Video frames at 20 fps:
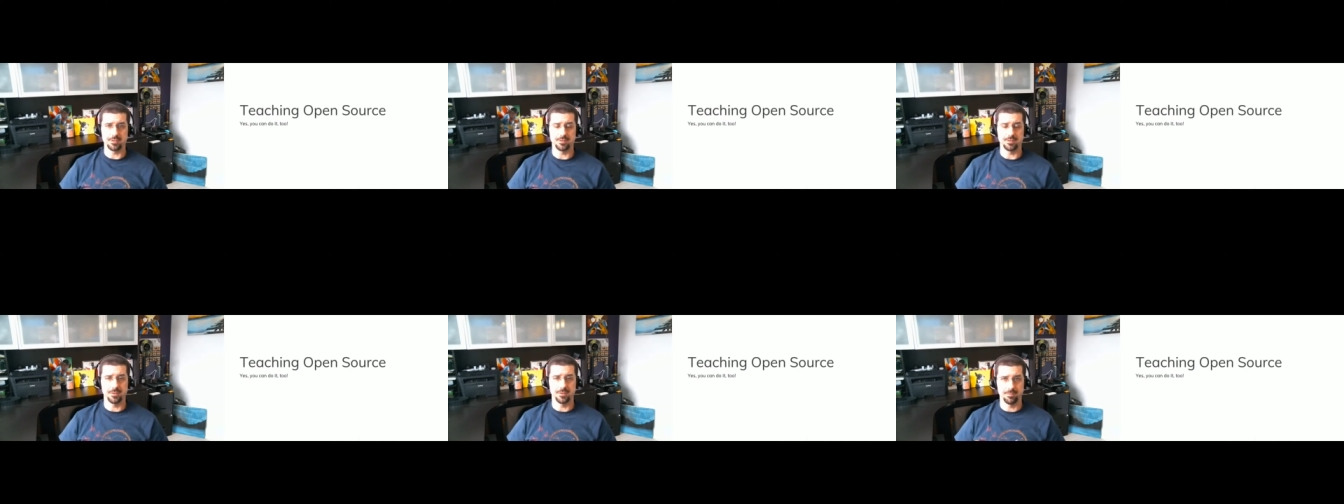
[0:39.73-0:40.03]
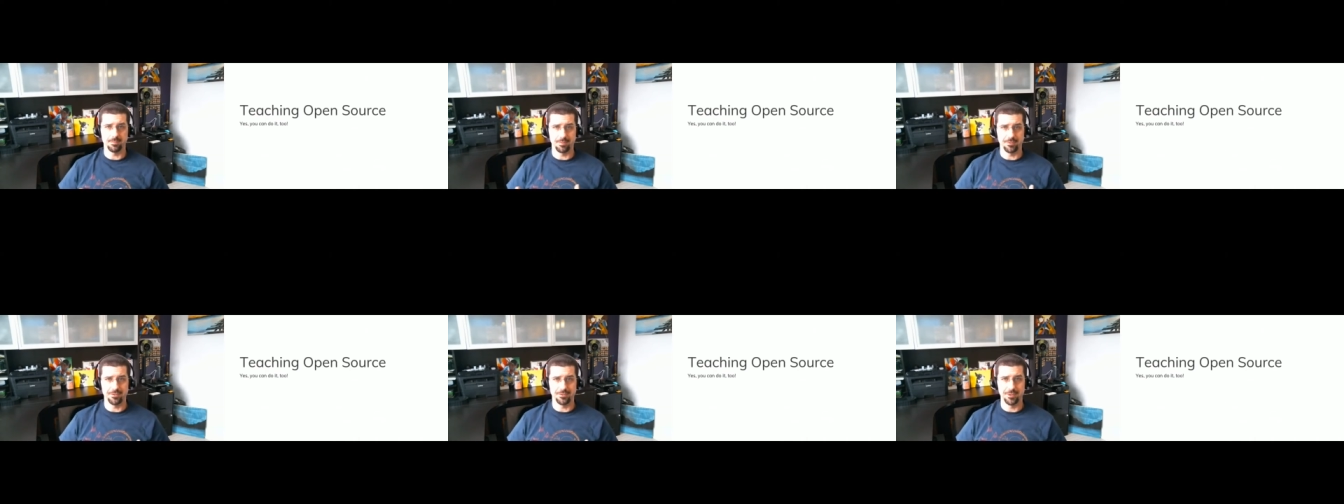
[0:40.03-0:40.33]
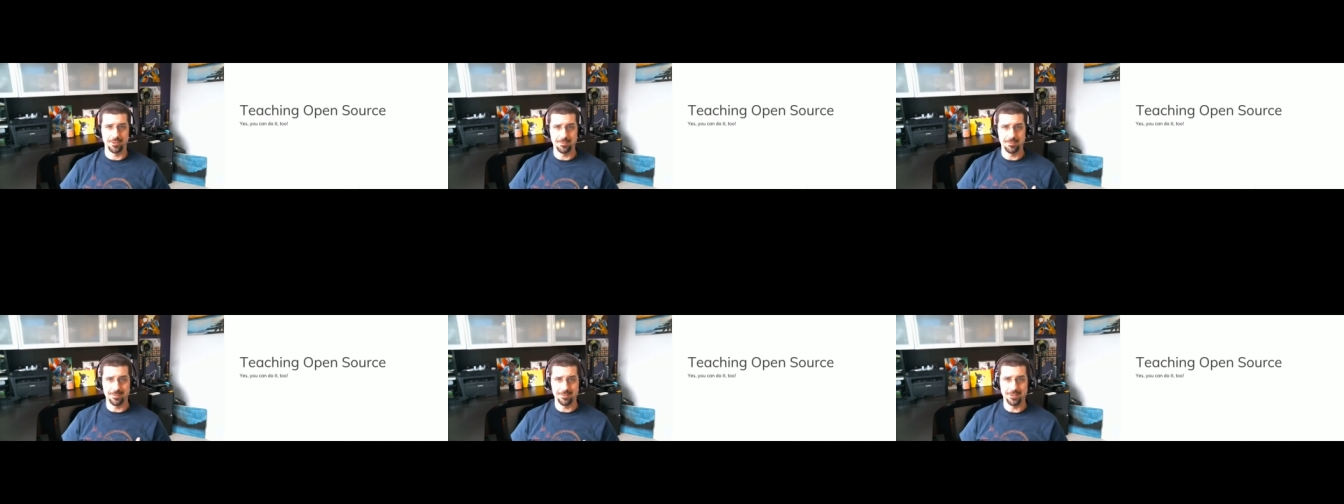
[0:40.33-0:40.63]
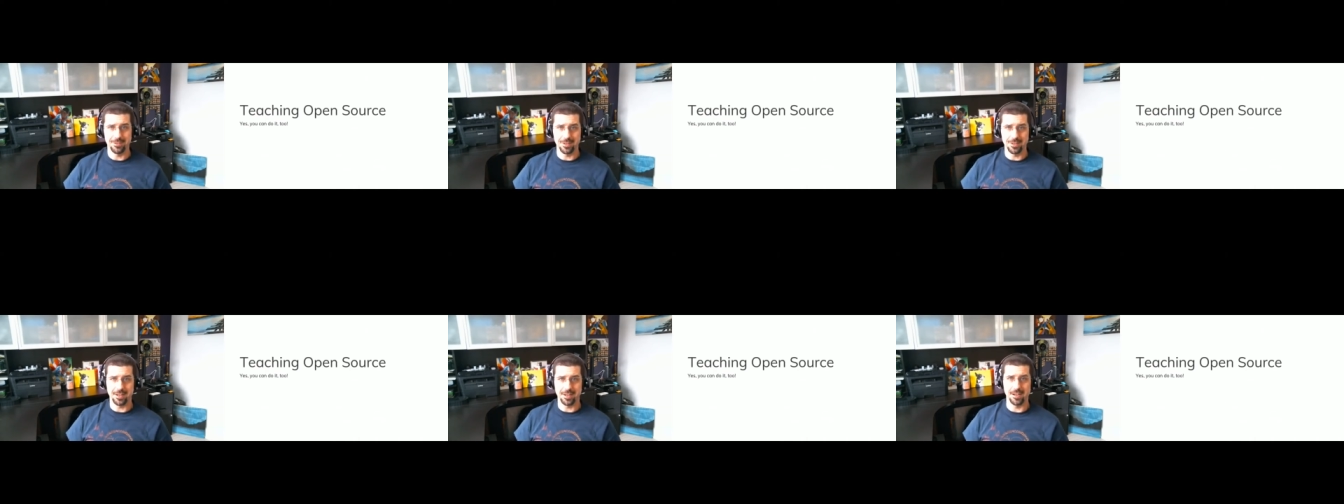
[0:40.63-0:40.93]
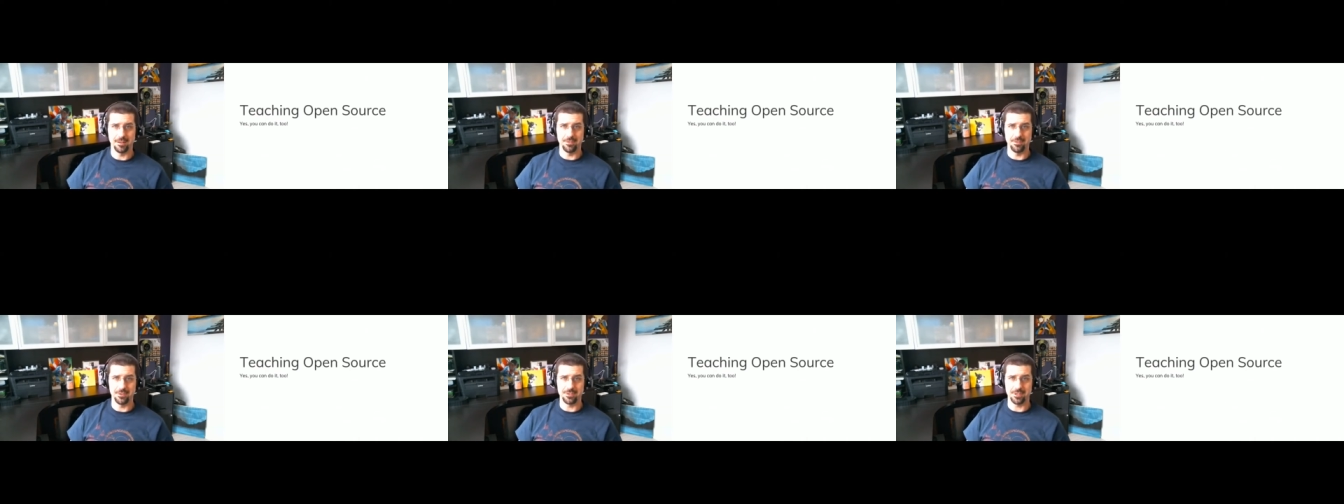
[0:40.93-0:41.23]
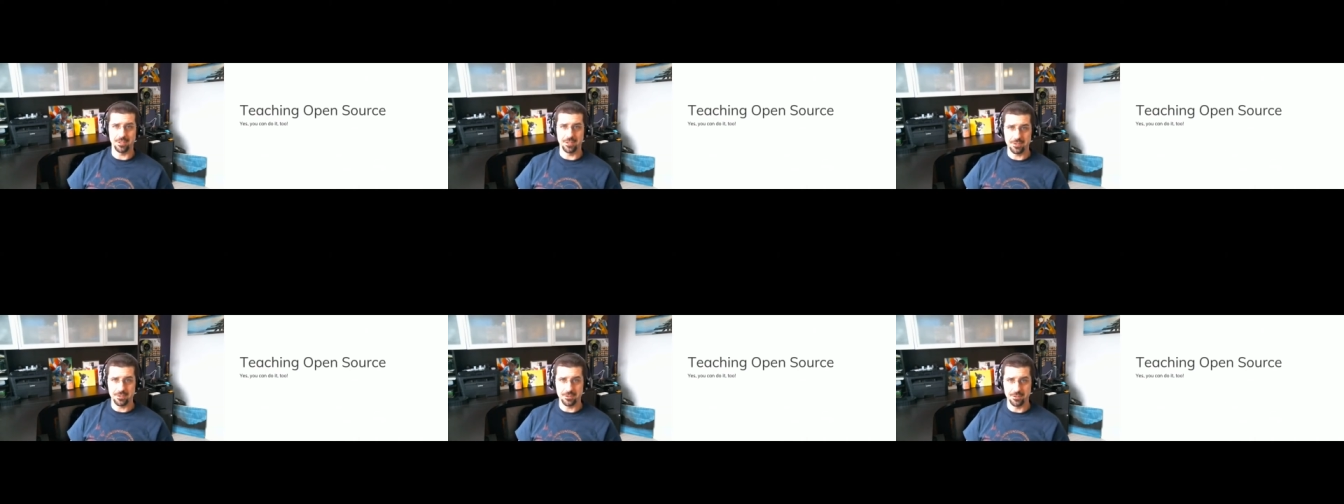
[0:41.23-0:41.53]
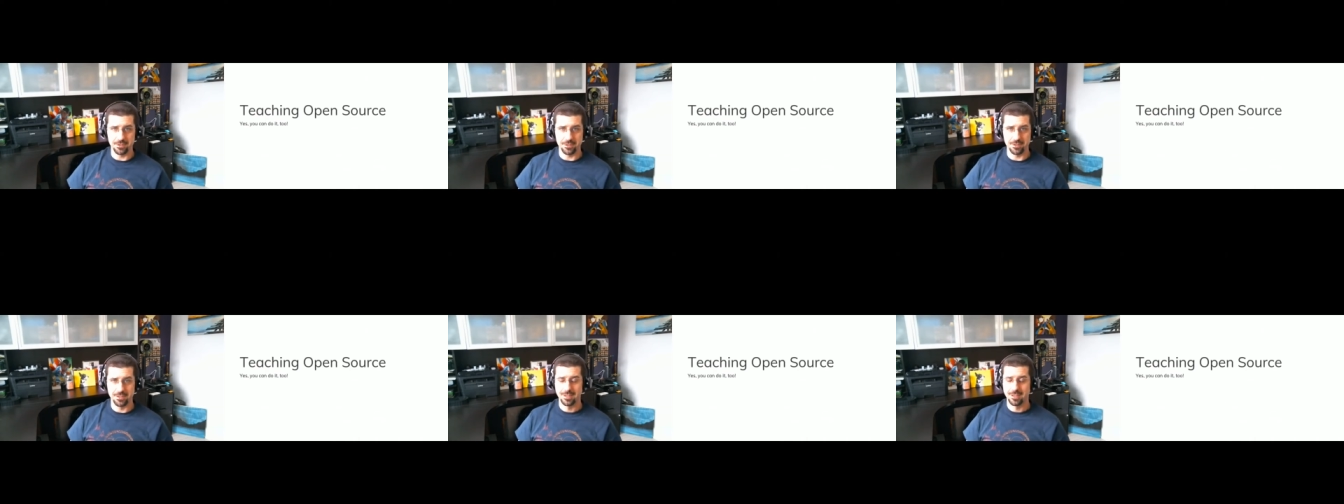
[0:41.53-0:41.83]
I, I prefer to be very
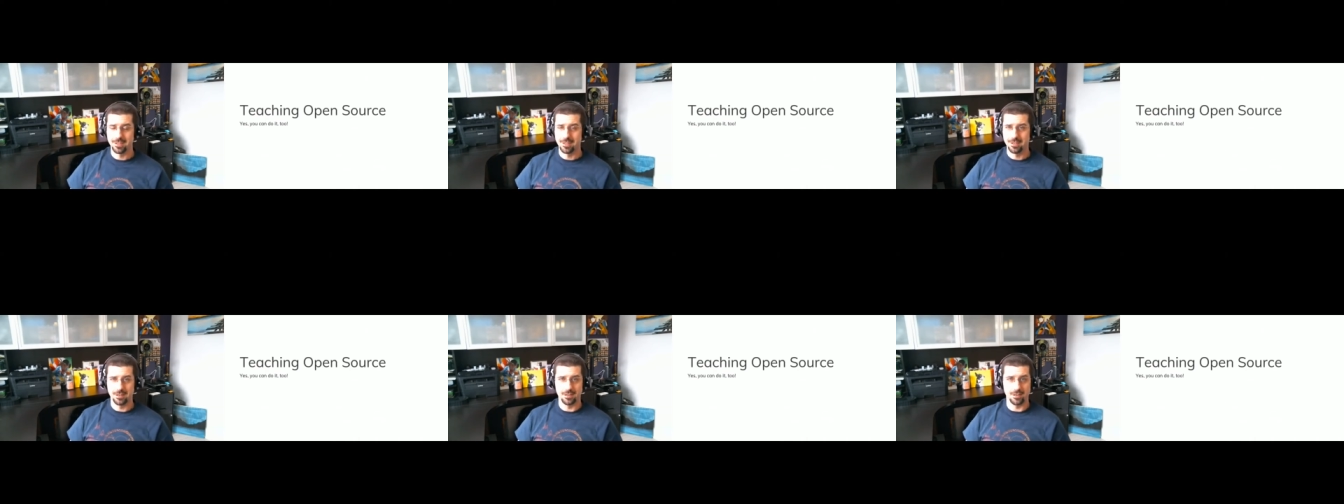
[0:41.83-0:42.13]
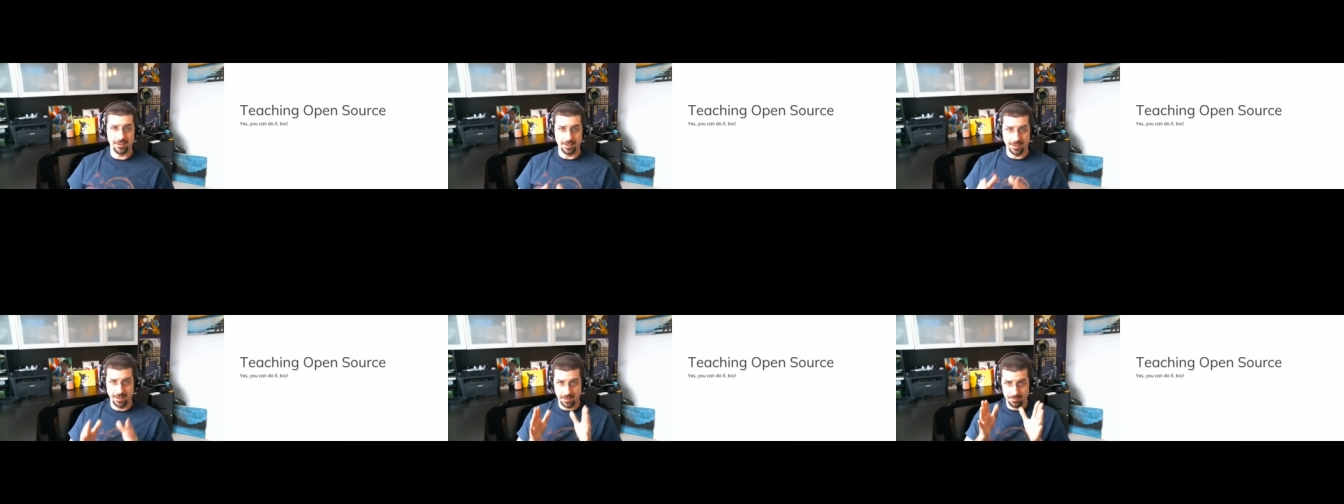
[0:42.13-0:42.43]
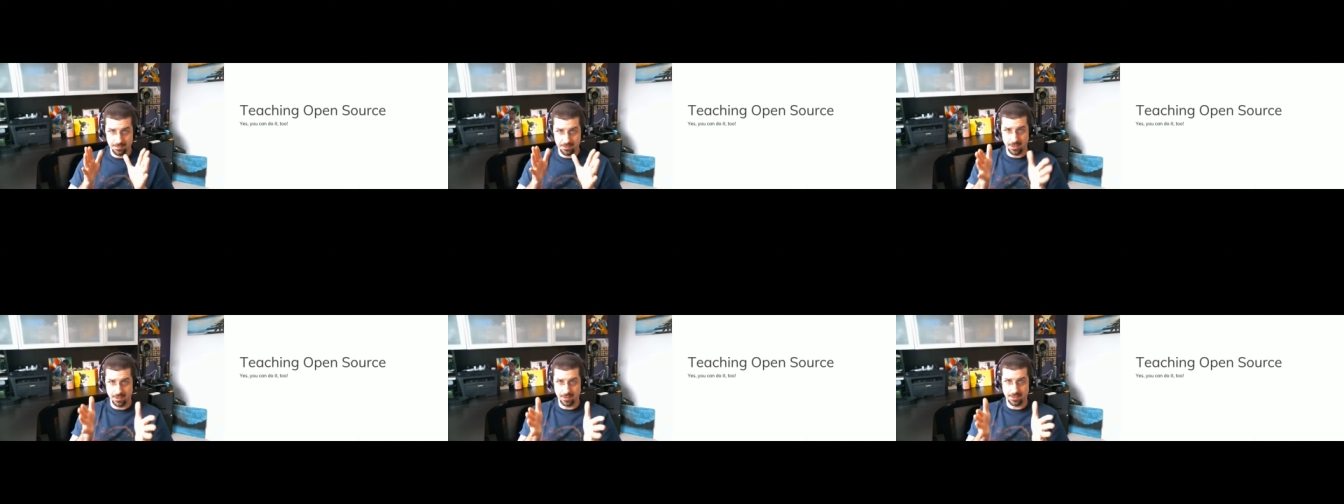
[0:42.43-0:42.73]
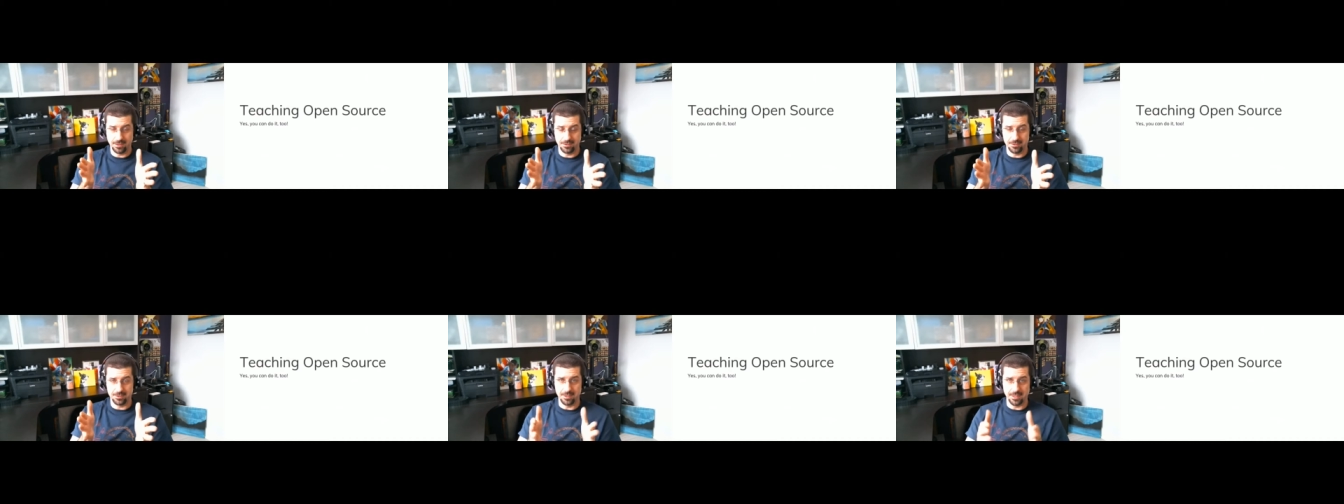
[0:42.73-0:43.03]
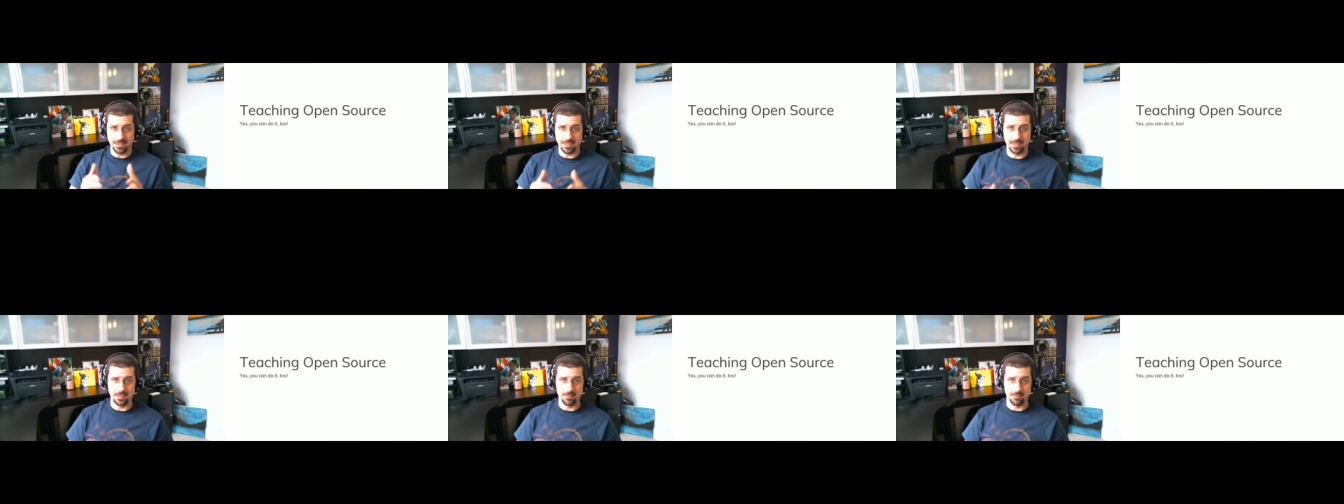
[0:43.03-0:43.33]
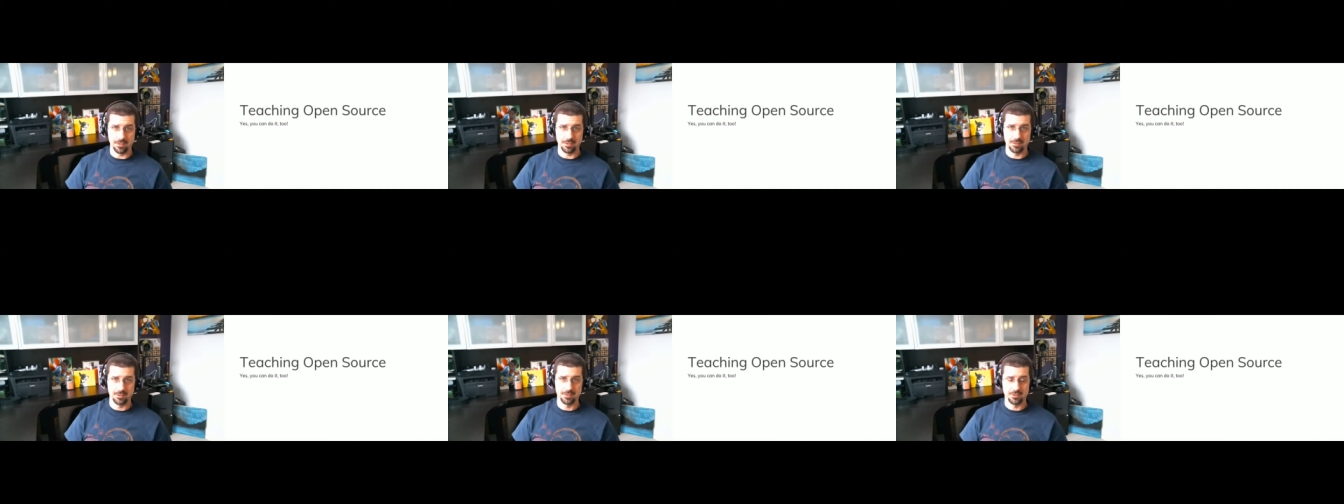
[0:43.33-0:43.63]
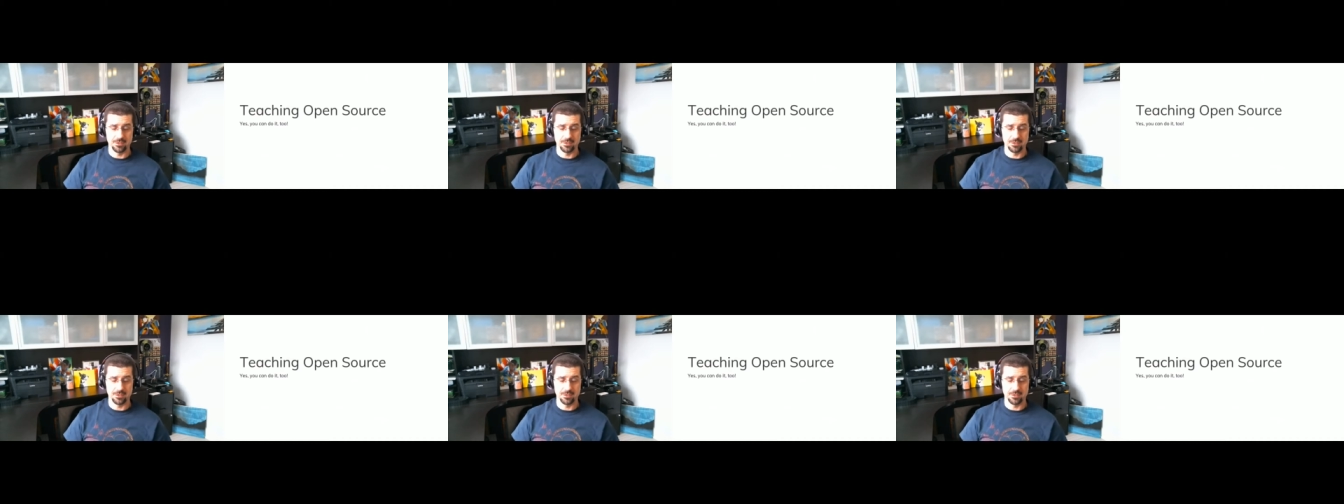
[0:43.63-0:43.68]
conversational. Right now I'm talking to a camera.